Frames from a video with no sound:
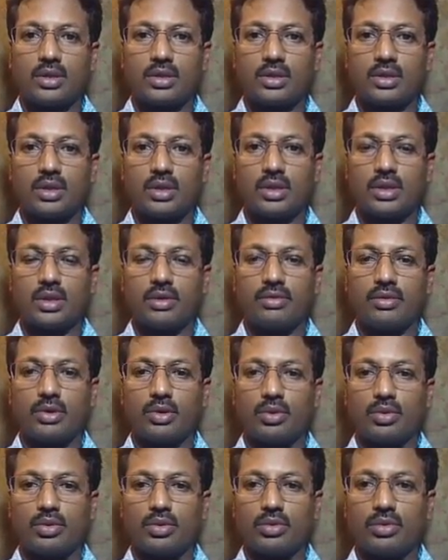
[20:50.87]
This is another
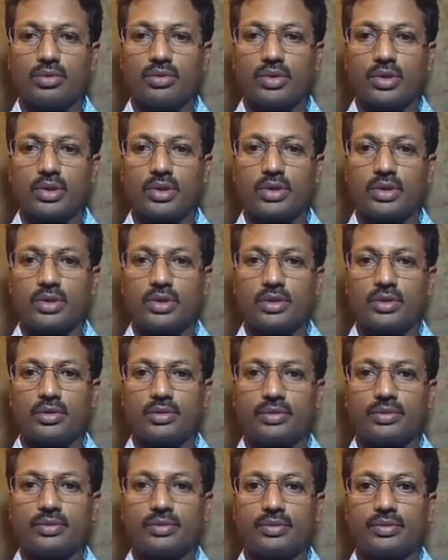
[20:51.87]
view of this.
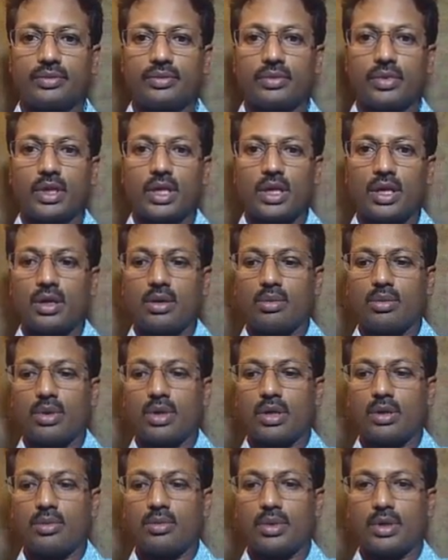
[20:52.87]

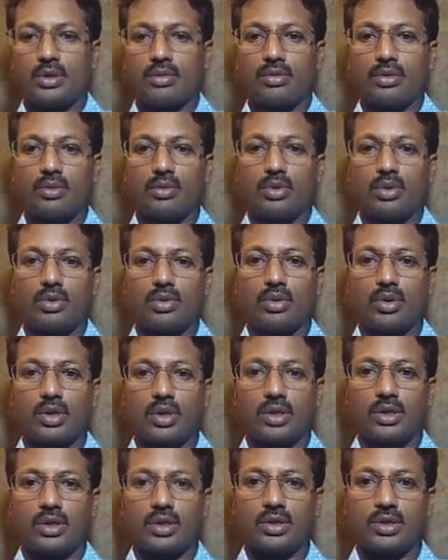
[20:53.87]
And now when we want
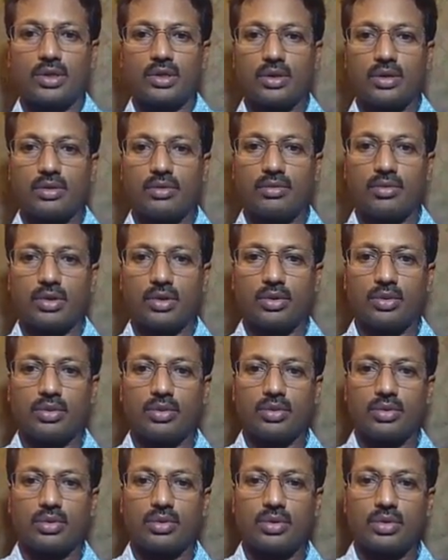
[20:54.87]
only this
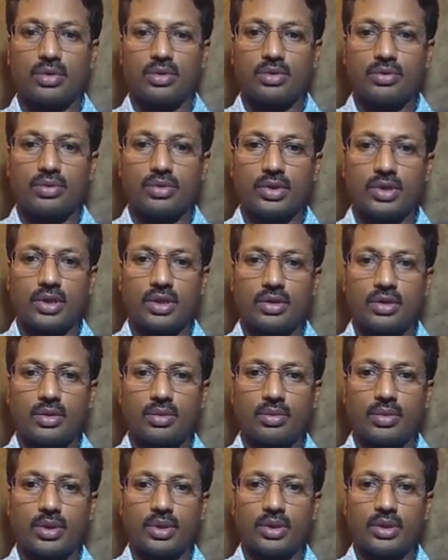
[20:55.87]
view, the
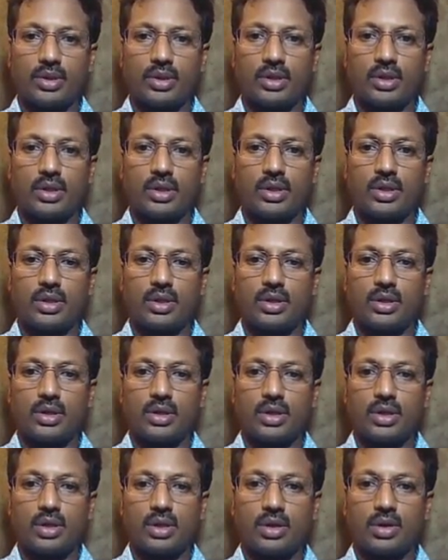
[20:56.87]
development,
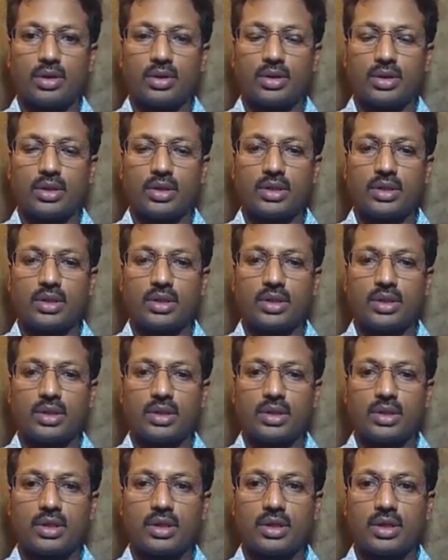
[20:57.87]
click on this
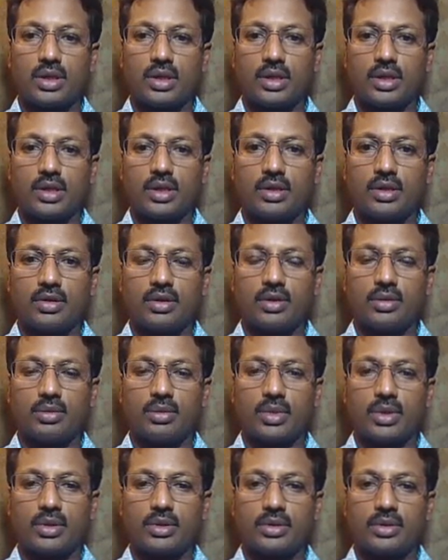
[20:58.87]
for the
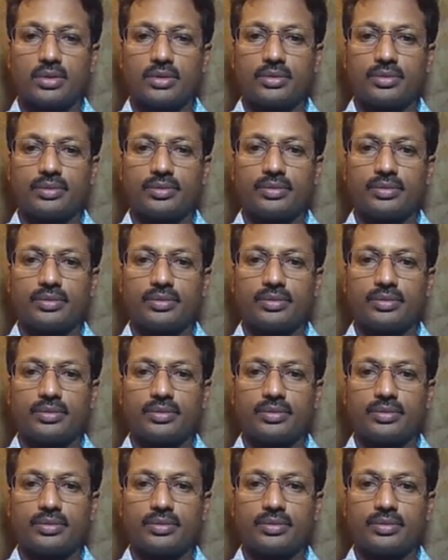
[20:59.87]
development.